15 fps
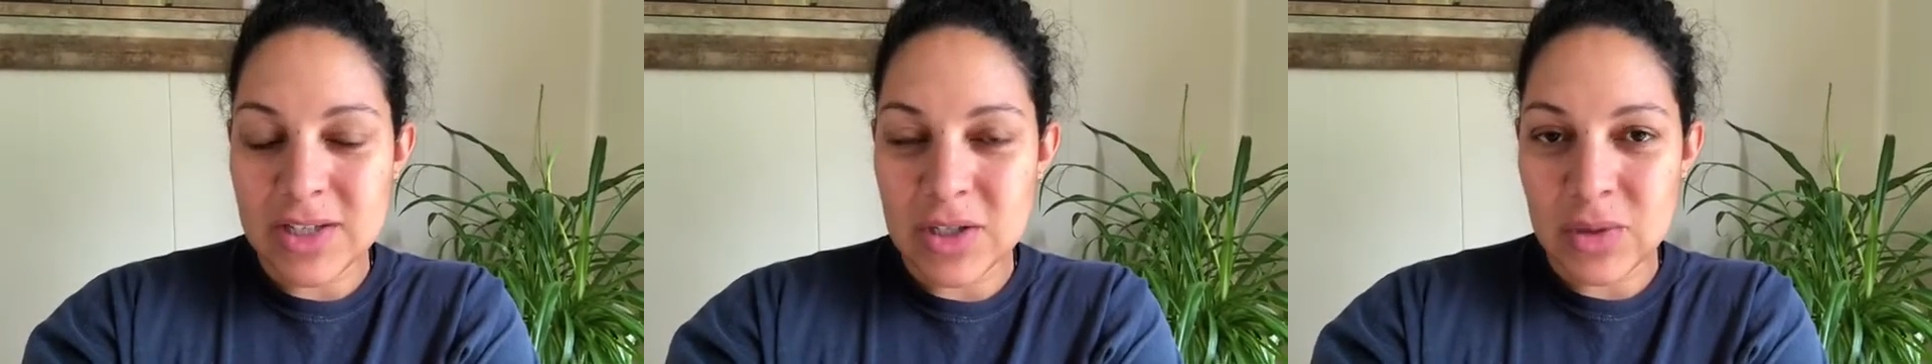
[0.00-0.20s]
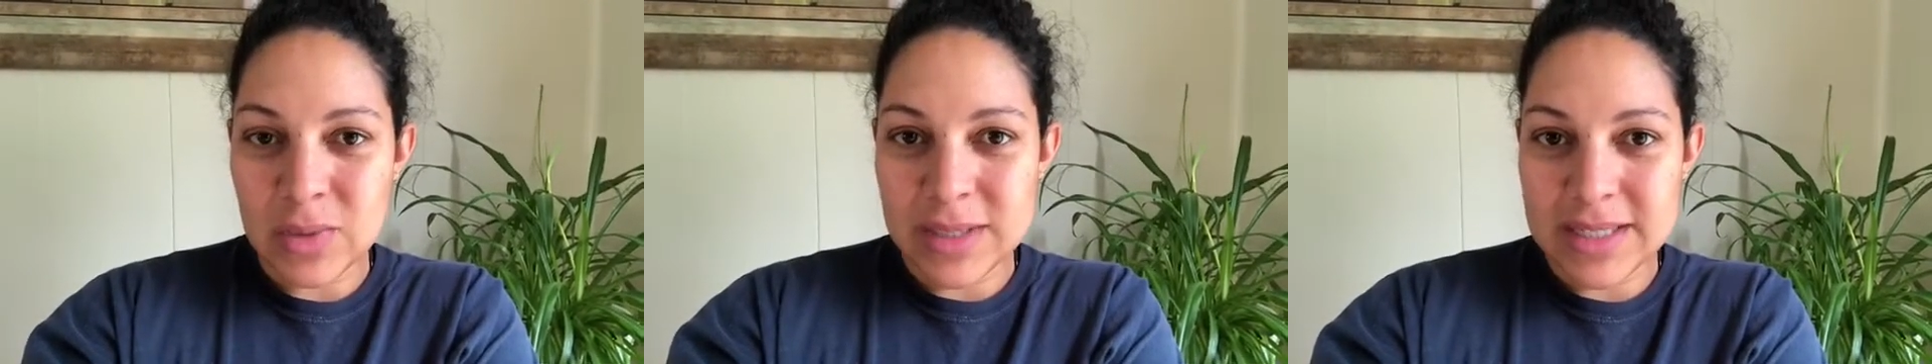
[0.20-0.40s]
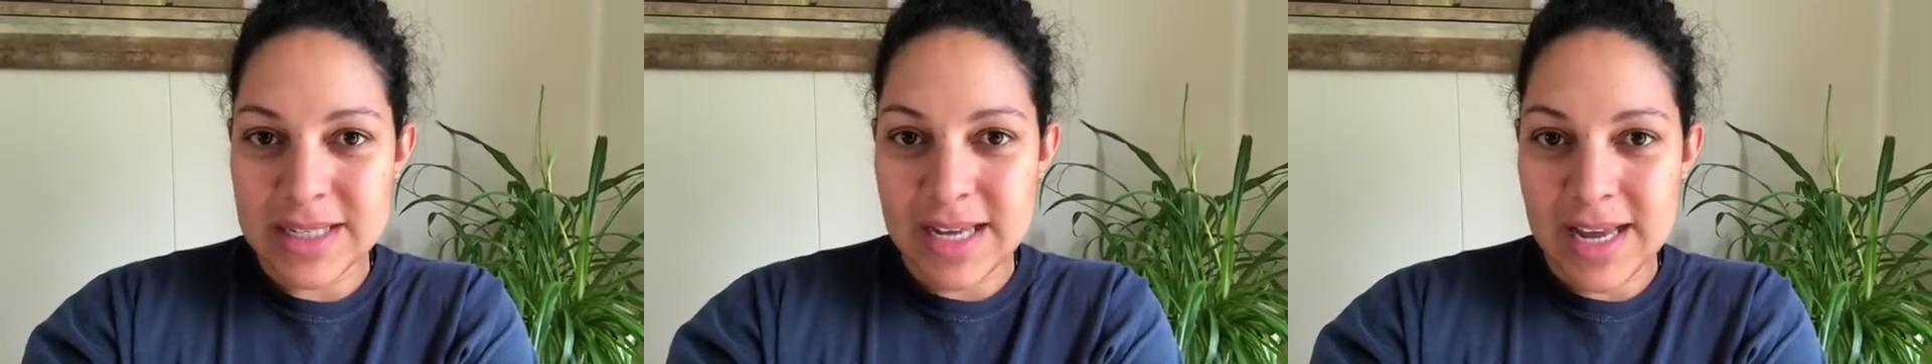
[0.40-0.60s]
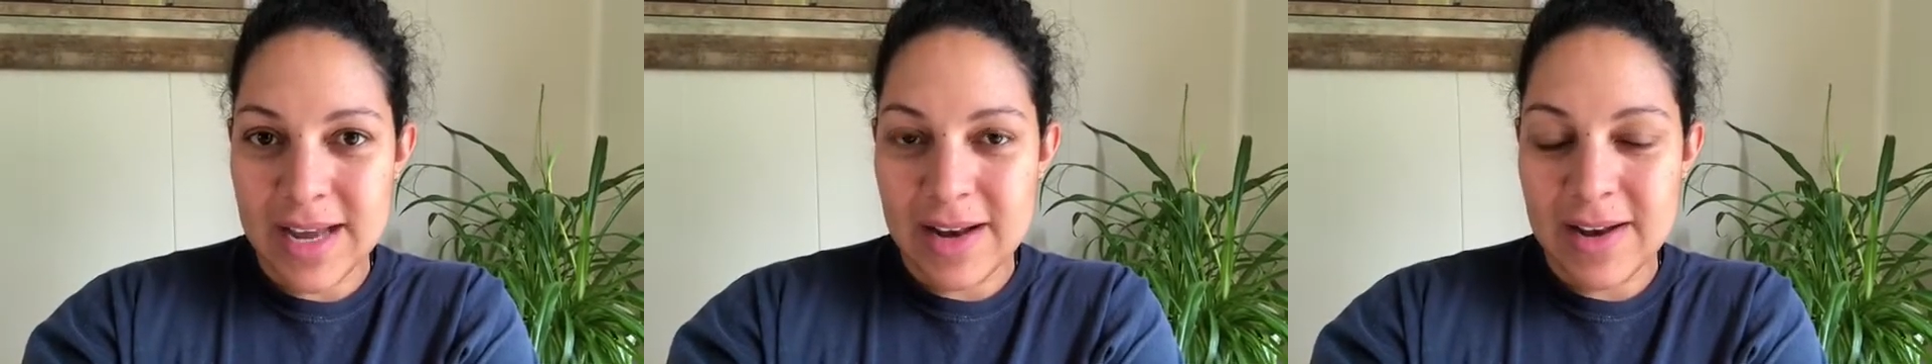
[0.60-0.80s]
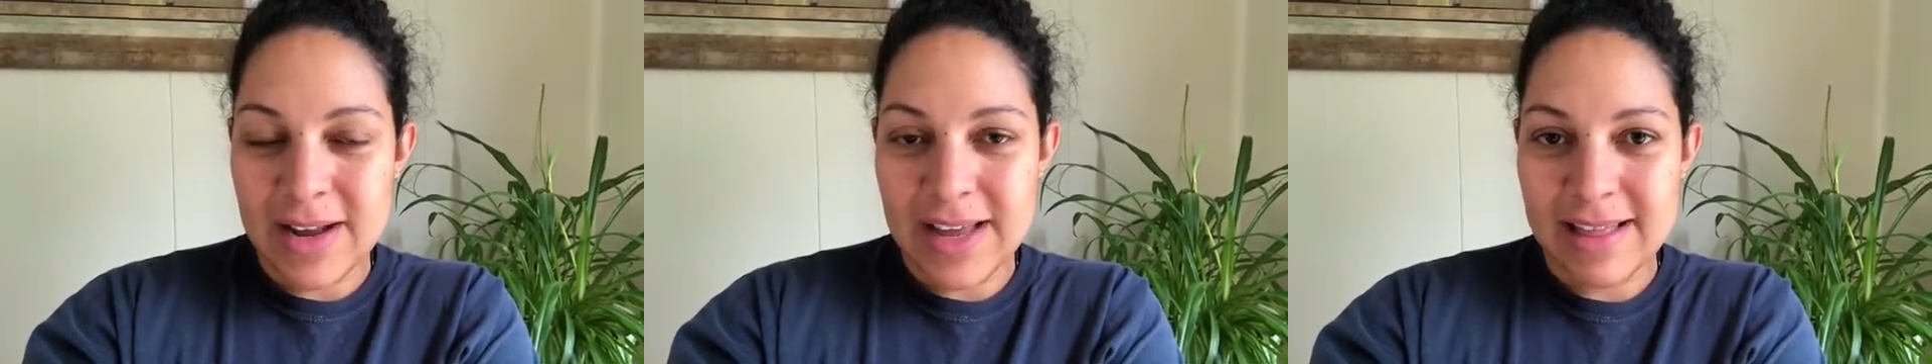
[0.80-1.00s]
squeeze
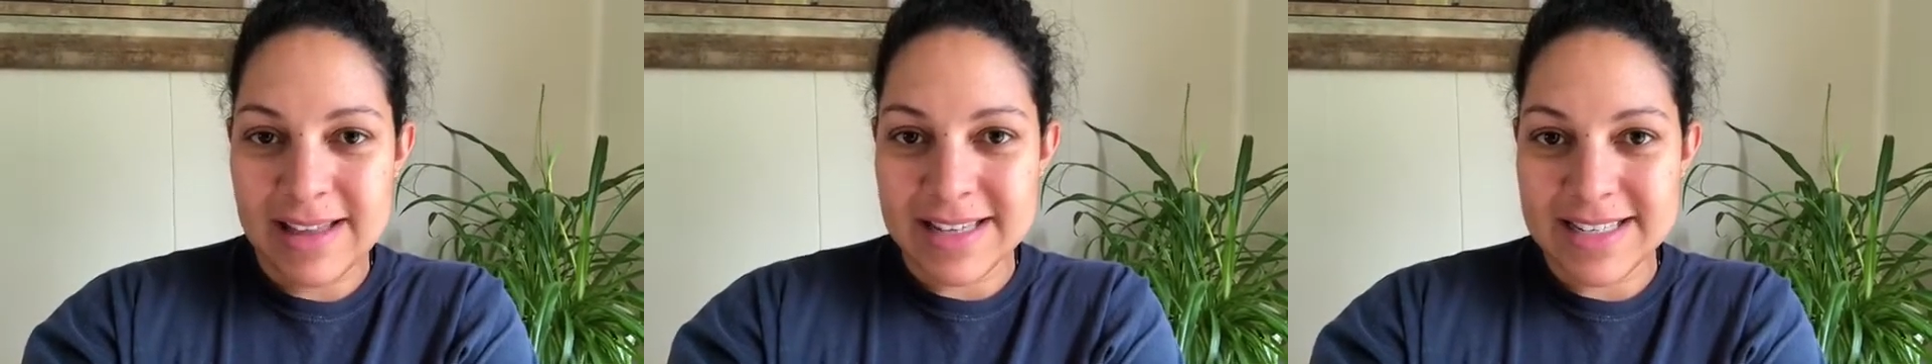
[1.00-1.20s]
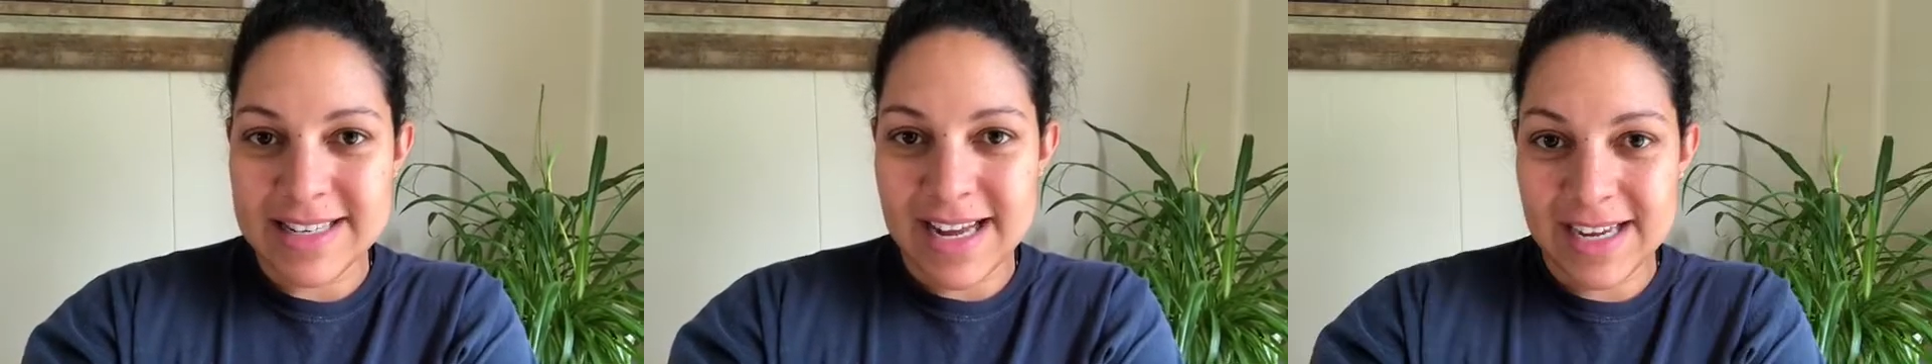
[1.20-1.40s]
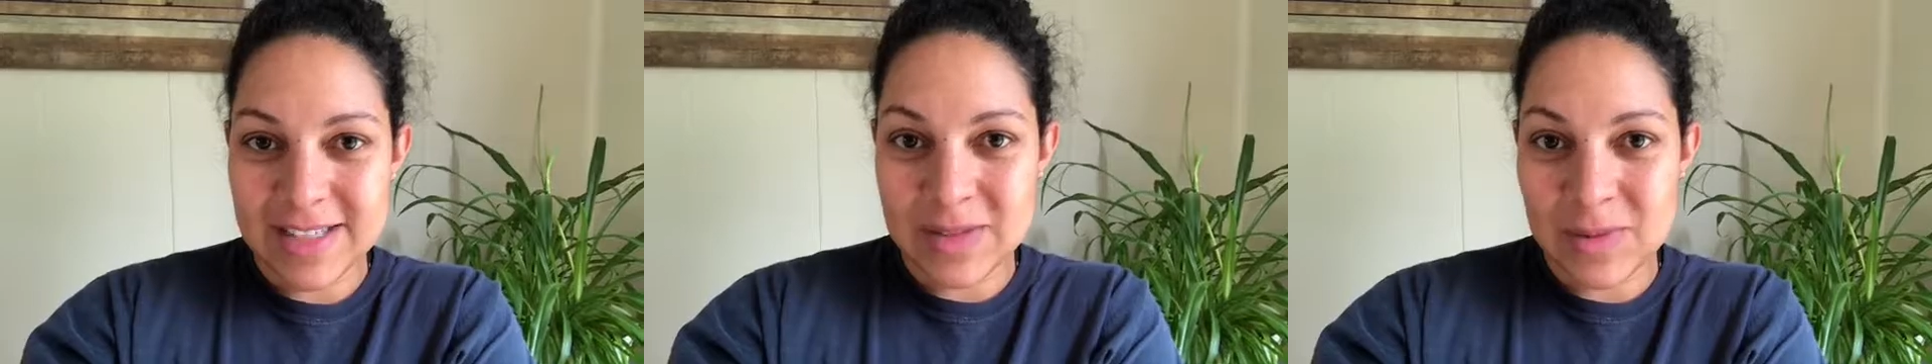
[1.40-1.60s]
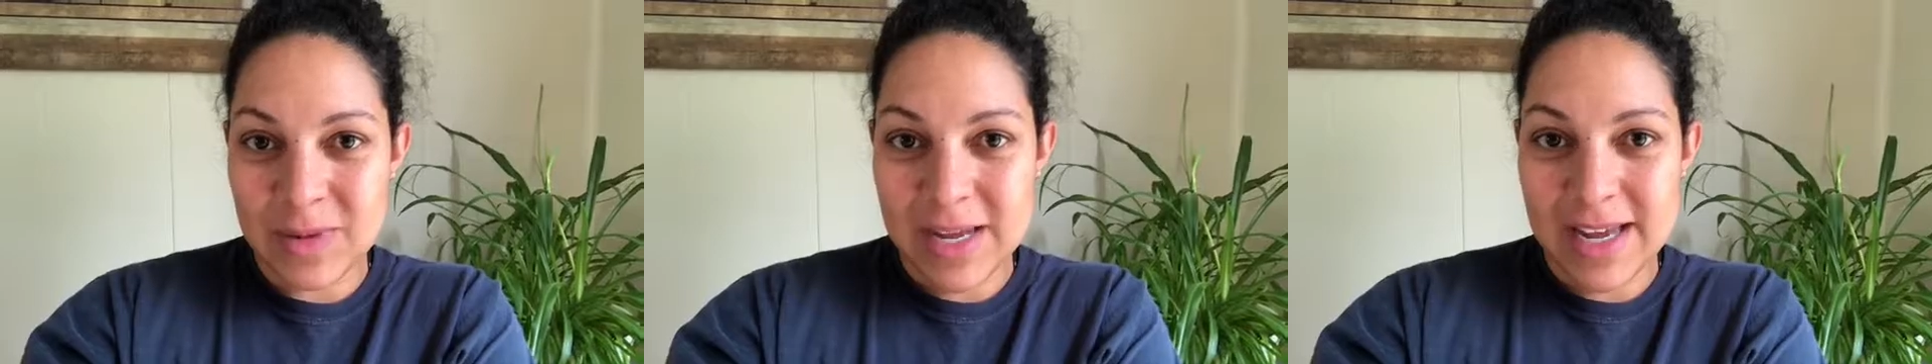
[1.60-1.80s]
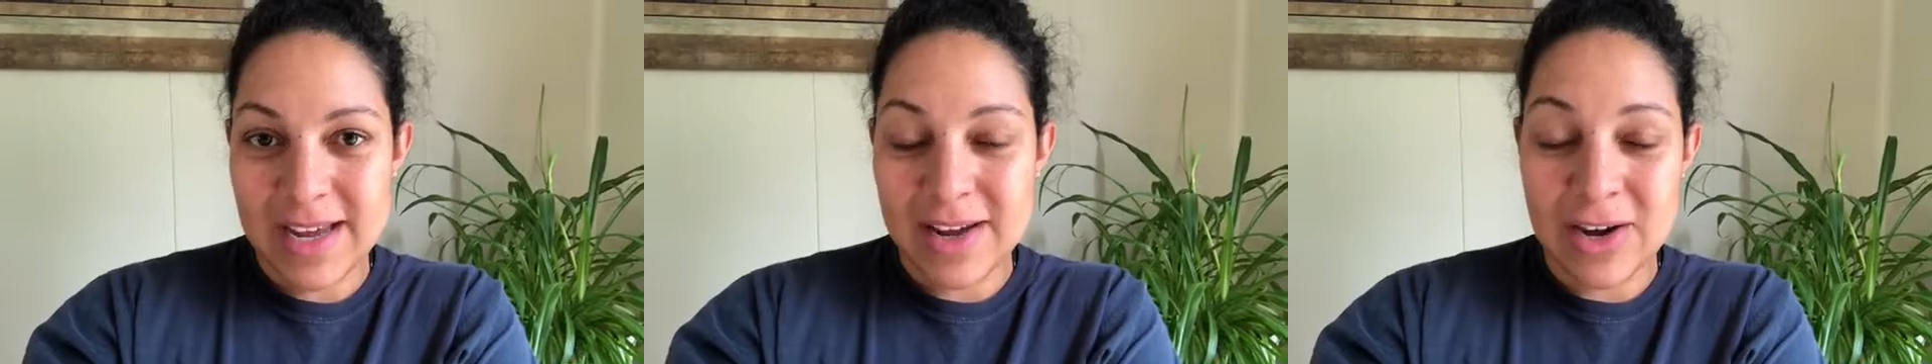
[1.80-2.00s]
in this next
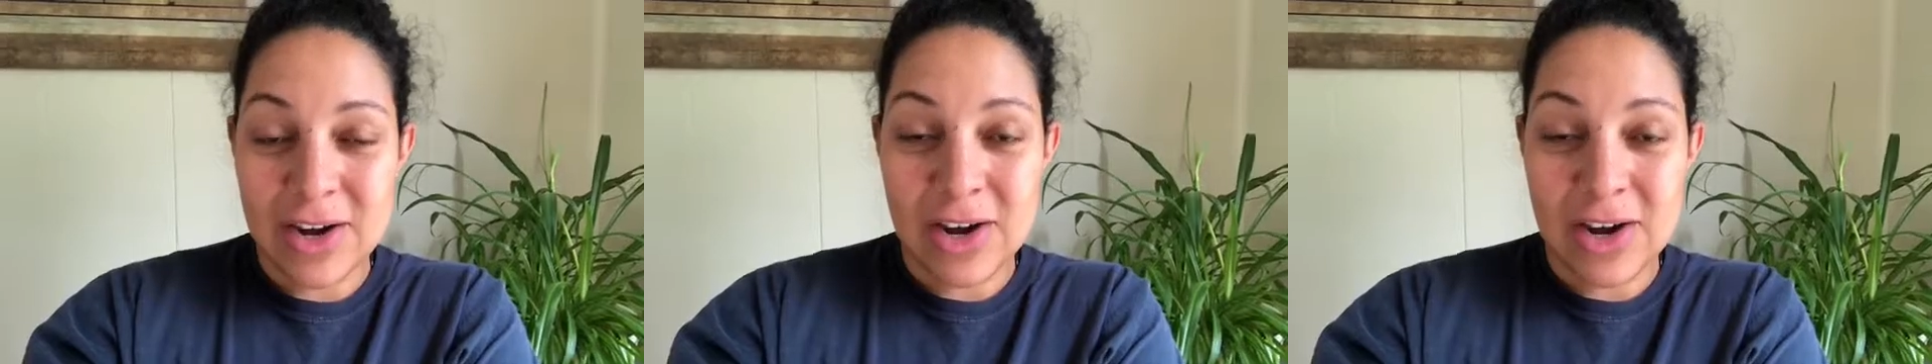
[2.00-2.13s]
week.